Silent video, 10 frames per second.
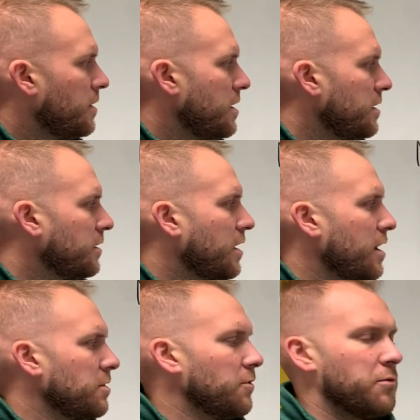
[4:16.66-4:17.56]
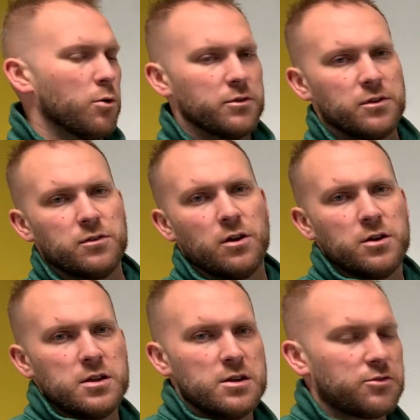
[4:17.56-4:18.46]
Indicating the forces on
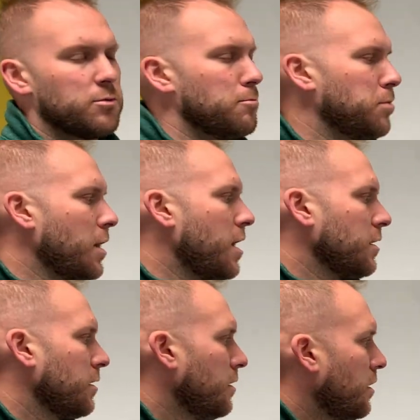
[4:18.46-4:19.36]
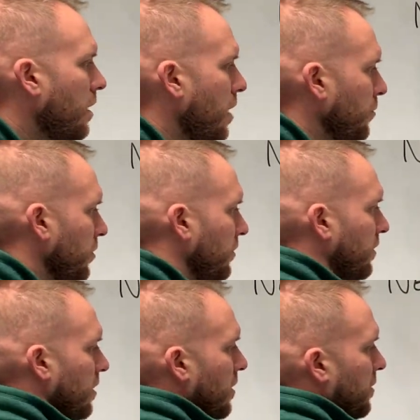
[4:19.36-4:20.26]
each block, I'm going to
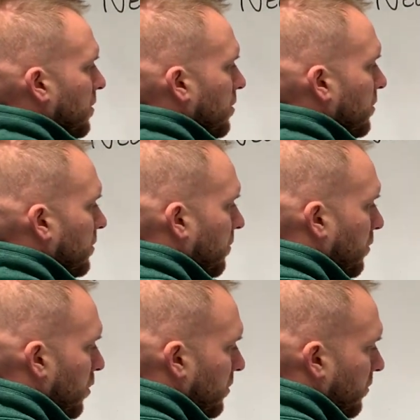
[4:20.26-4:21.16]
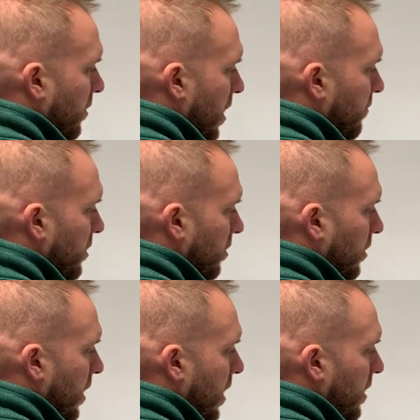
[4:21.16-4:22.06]
say that there is the force of gravity on
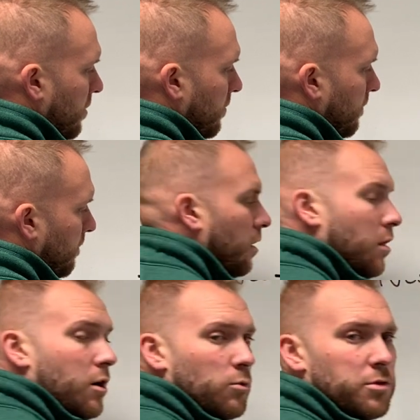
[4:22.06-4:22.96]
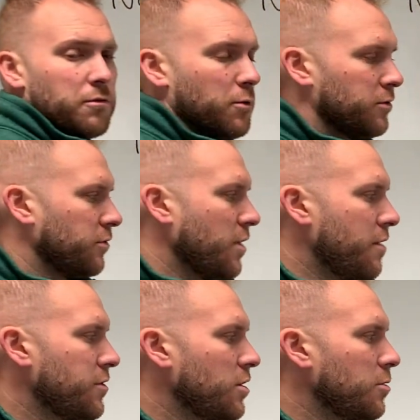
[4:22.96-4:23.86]
A, along with the force of
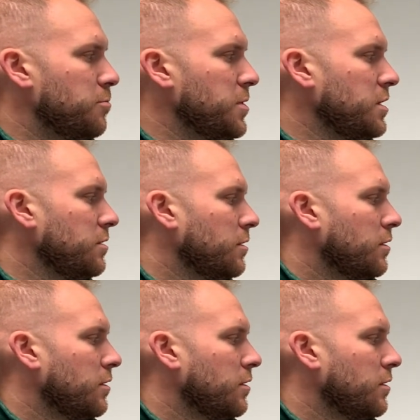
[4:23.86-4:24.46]
gravity on B.